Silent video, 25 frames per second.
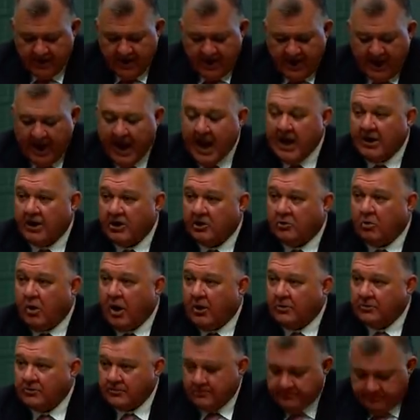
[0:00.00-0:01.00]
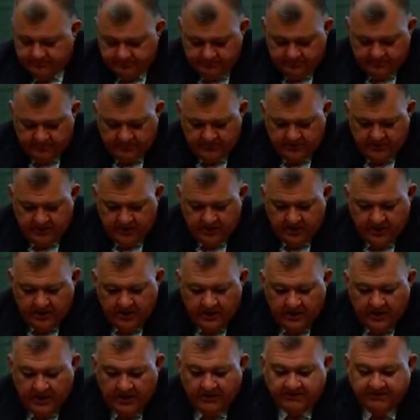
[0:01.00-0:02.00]
and I quote,
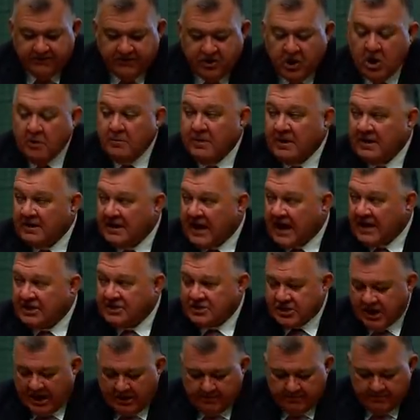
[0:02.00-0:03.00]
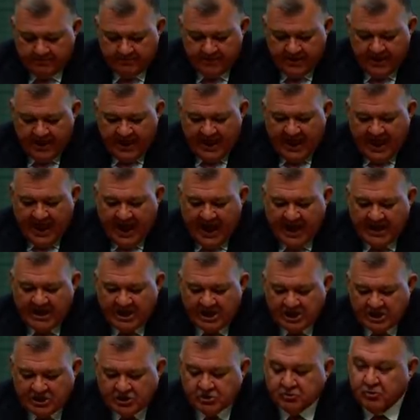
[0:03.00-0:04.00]
"If human nature and
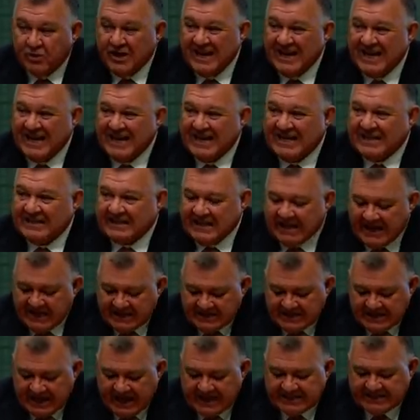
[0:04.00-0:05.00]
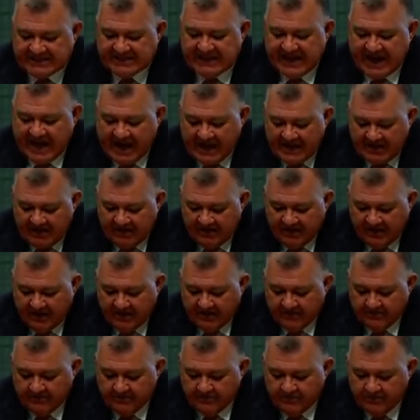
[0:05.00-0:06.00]
history teach us anything,
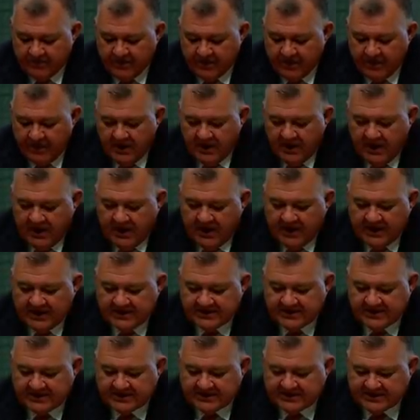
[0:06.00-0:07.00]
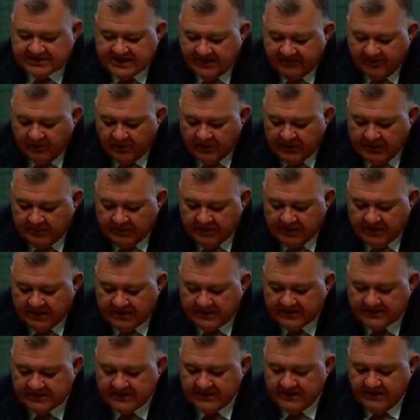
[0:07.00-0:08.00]
it is that civil
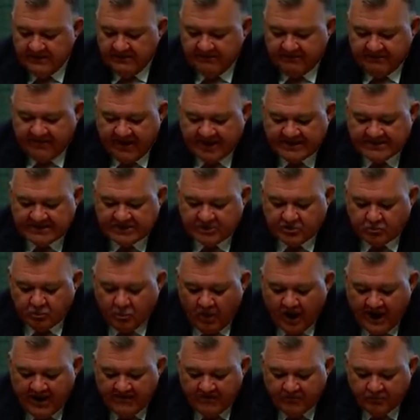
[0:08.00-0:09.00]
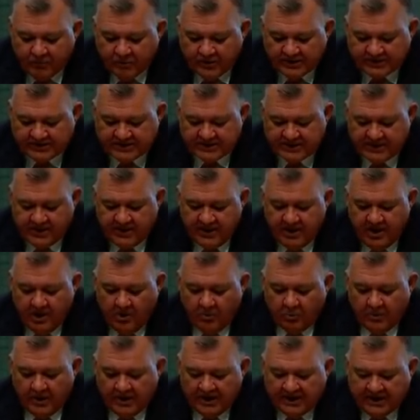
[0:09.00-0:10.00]
liberties face grave risk
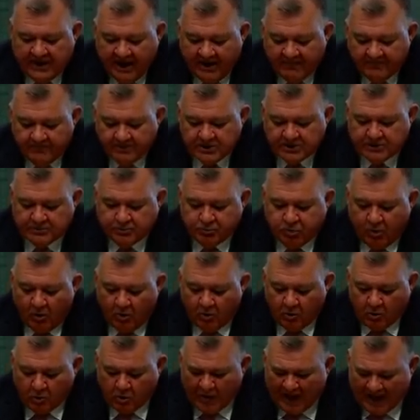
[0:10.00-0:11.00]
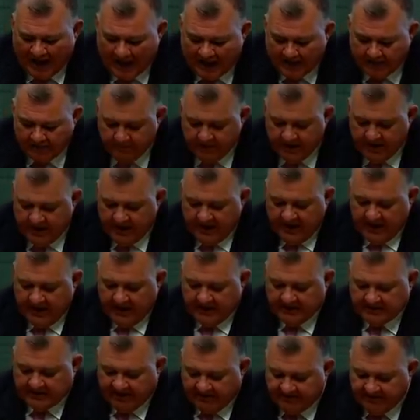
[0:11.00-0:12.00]
when governments proclaim
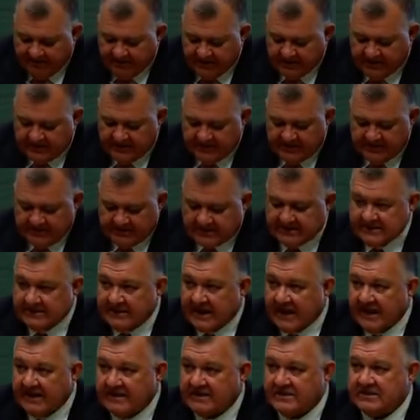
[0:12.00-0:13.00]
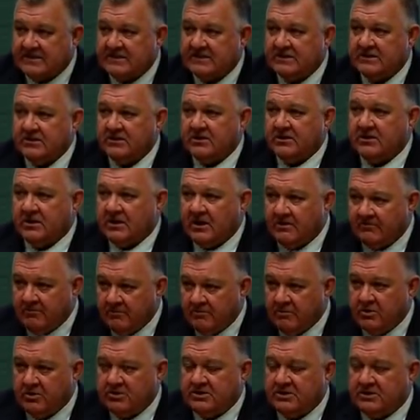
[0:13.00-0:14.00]
indefinite states of
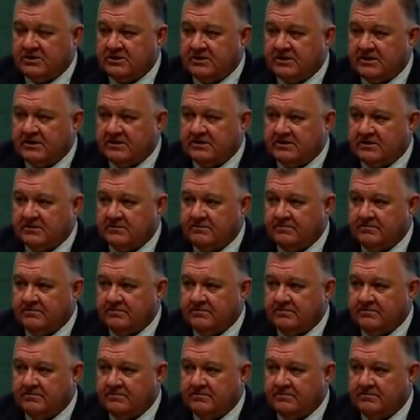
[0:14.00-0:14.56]
emergencies."